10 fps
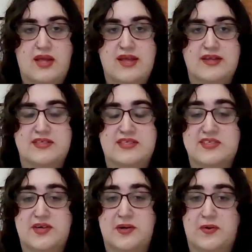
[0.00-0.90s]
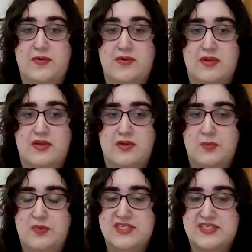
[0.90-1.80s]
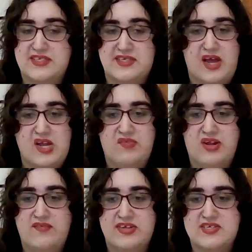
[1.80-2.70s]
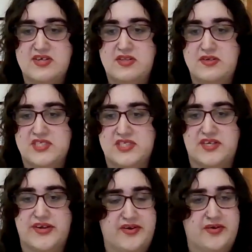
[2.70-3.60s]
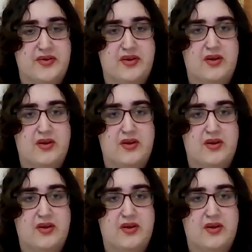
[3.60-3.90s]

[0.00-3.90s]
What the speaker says: And so we see kind of an obvious conclusion here.